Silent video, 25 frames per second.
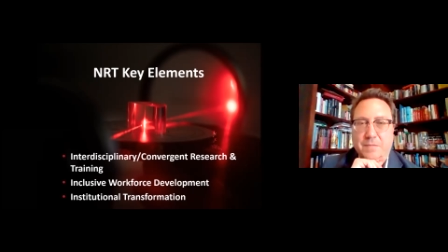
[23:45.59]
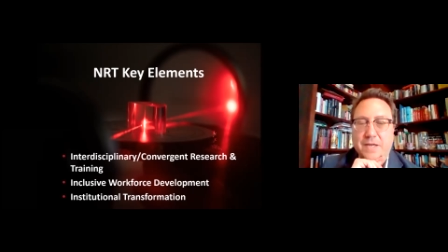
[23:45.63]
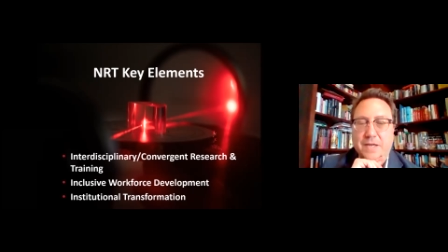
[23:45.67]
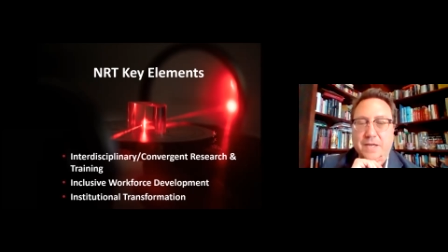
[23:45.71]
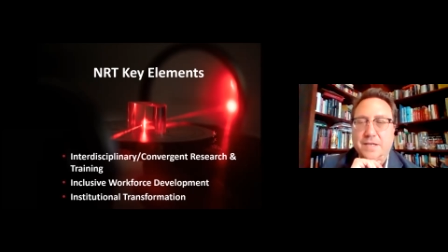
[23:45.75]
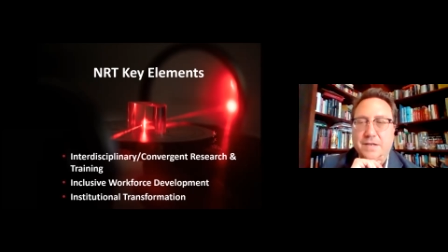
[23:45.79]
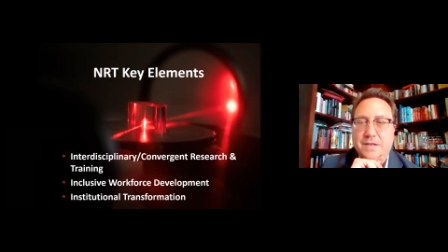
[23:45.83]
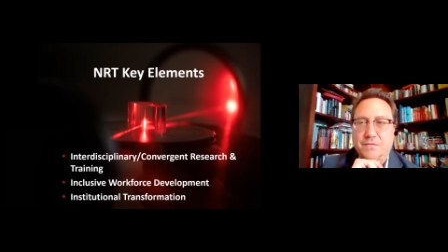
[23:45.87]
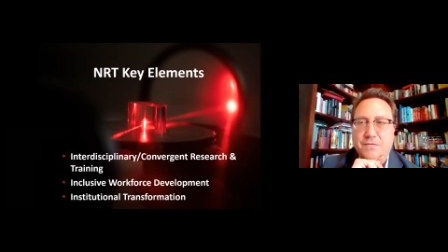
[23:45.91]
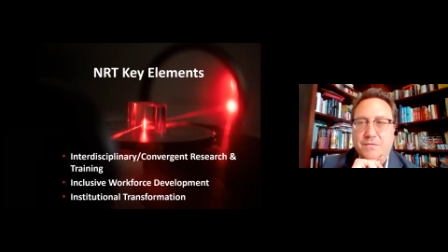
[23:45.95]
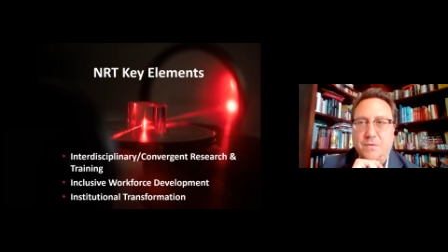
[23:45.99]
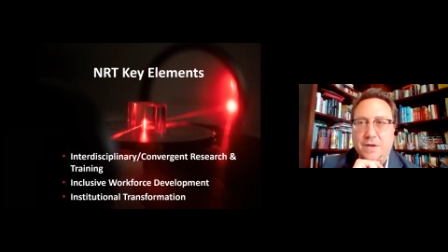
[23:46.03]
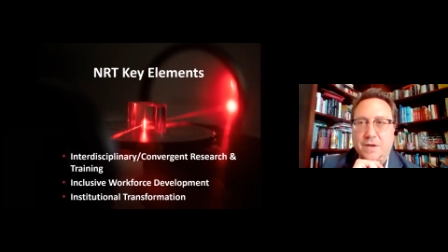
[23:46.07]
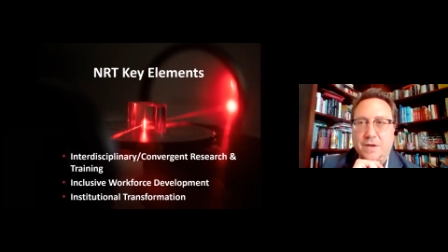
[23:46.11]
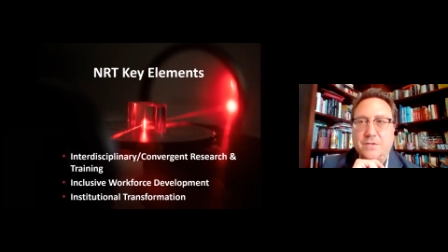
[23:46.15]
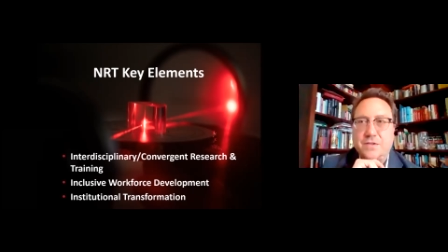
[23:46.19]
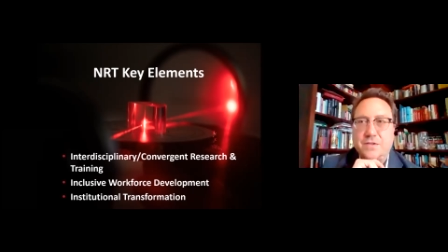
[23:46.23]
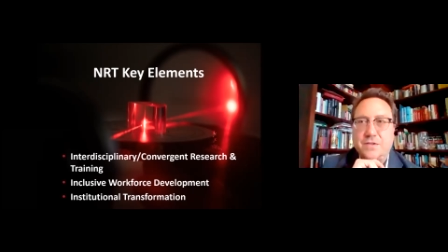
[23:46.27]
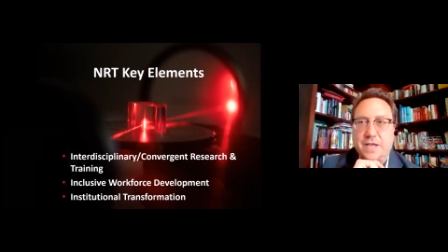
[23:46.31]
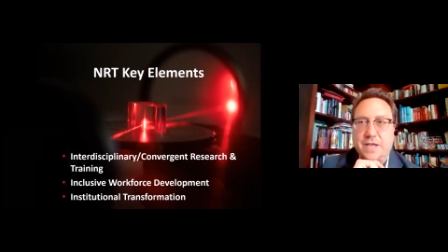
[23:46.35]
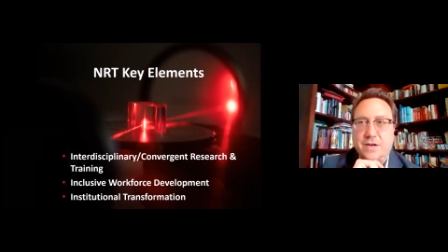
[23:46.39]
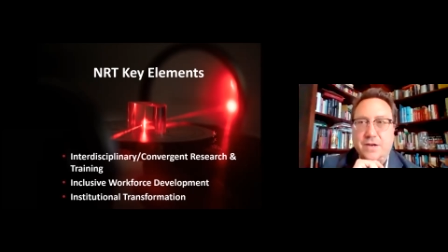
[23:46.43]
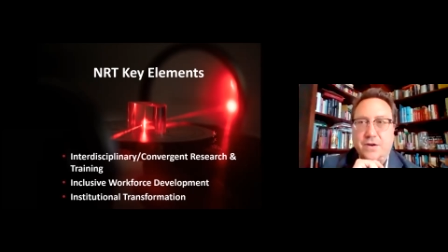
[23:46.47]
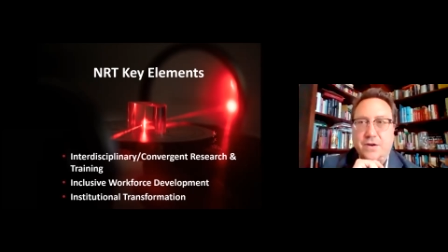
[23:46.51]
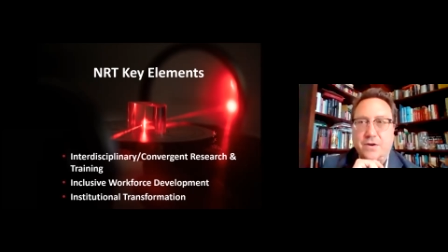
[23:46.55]
be a
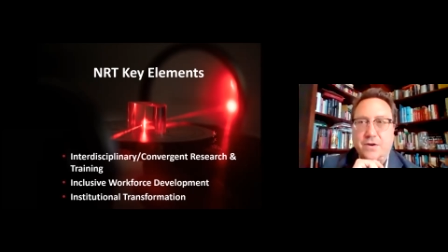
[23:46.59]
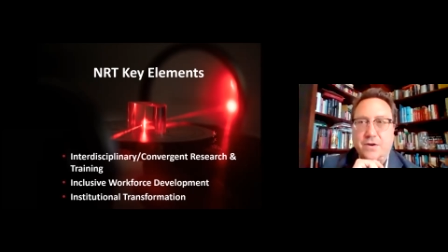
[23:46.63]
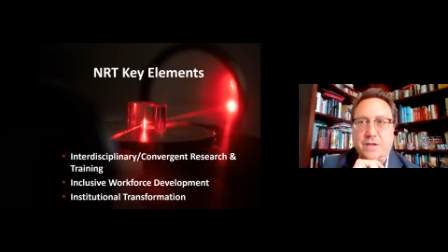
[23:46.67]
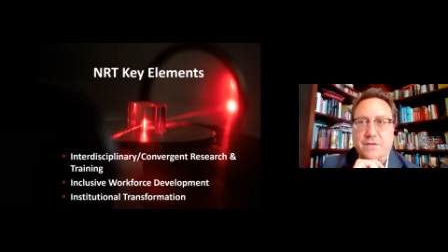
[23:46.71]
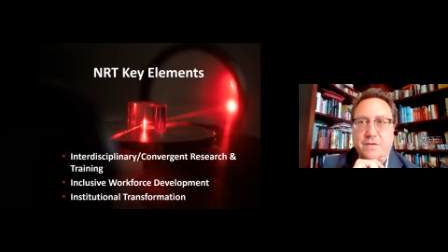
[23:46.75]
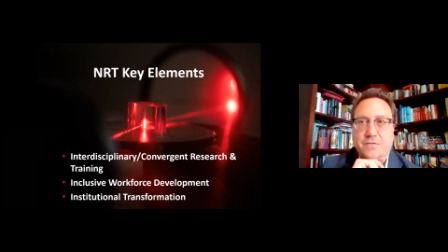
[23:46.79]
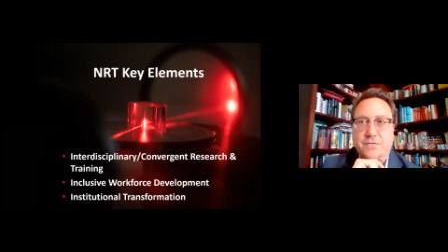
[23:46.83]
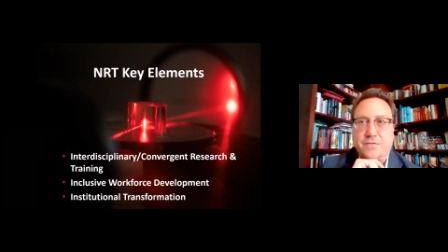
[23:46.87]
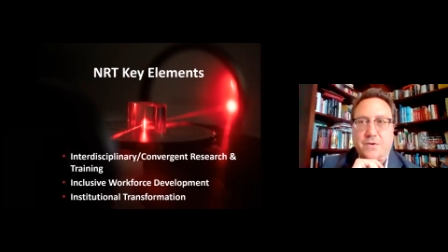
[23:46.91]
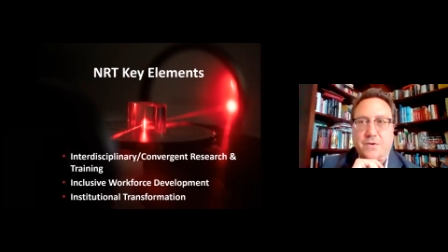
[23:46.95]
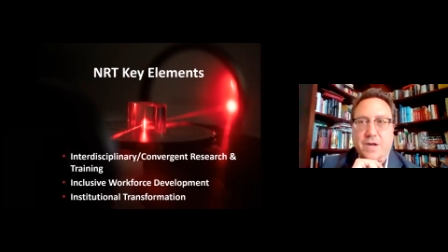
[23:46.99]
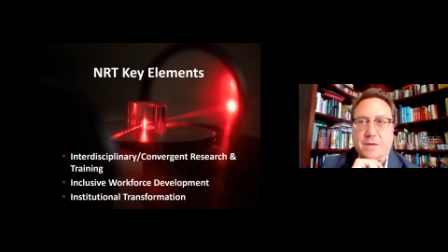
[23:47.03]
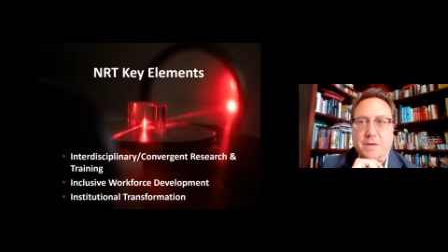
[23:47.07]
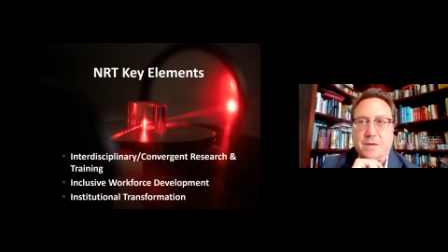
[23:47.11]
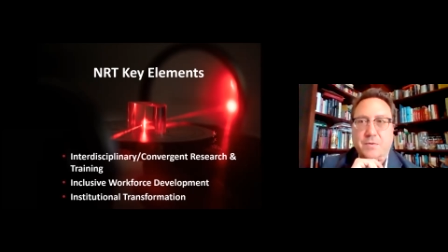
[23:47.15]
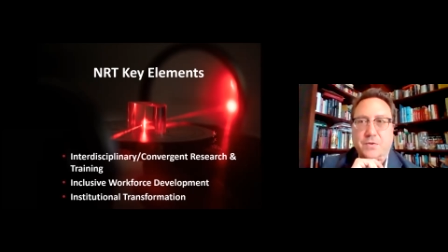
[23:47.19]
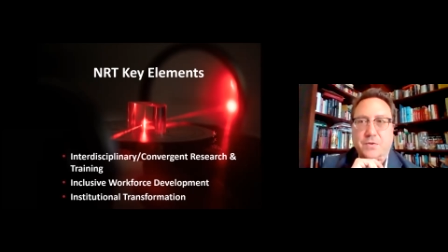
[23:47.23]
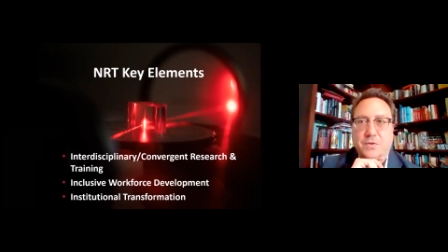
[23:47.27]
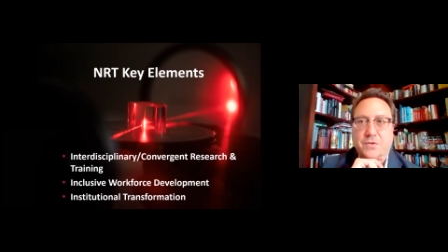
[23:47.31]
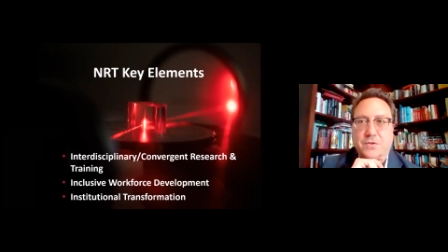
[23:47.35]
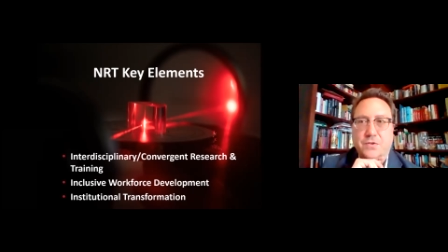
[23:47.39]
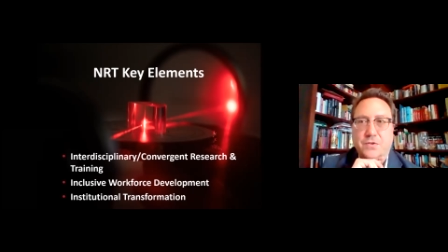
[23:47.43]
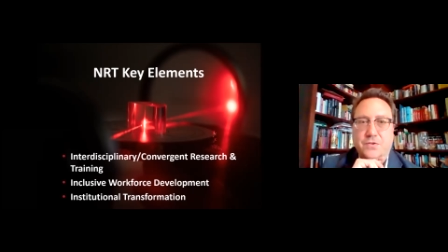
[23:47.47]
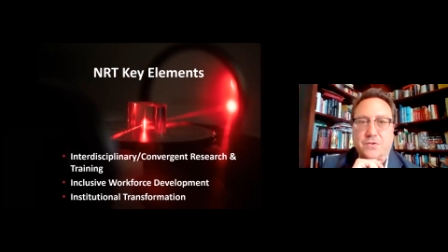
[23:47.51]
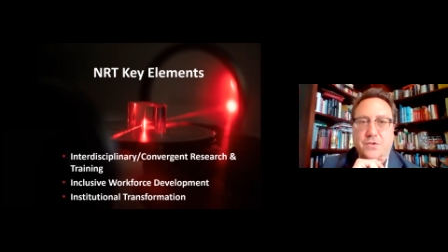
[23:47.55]
differentiator if you're
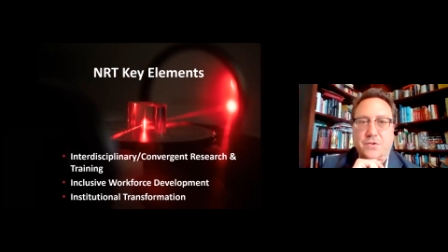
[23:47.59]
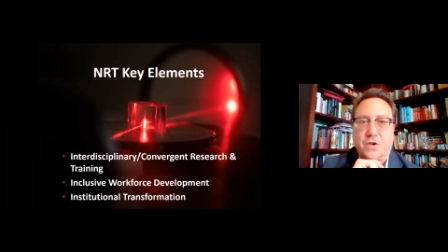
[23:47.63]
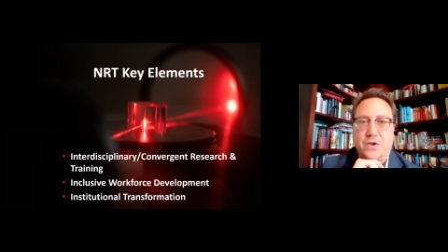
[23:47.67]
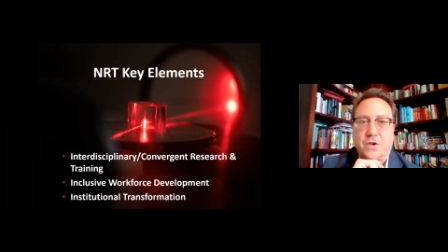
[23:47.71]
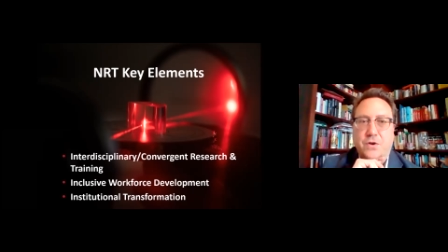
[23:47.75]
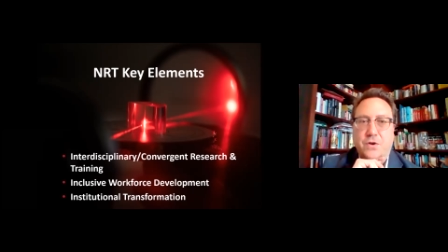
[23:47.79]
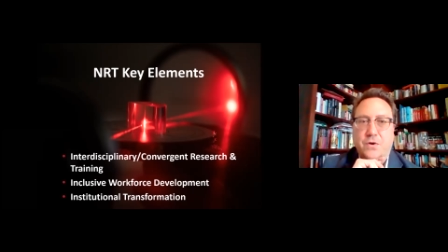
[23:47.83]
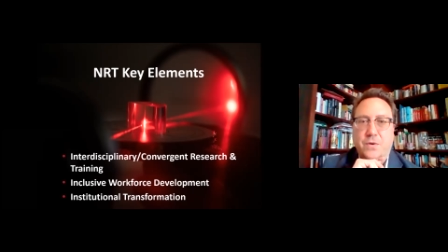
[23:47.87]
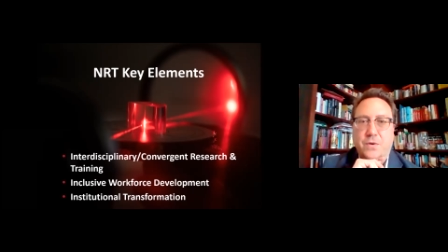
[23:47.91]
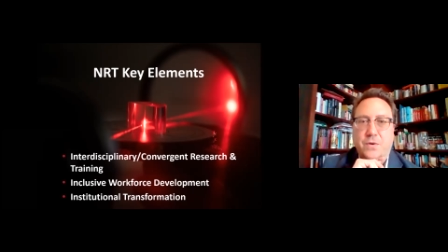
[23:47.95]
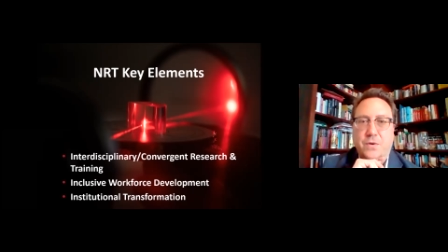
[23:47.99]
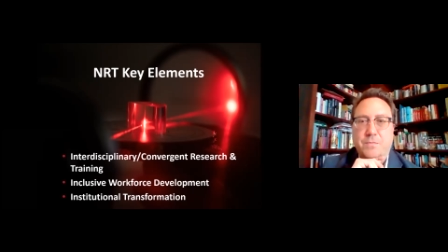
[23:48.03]
able to show,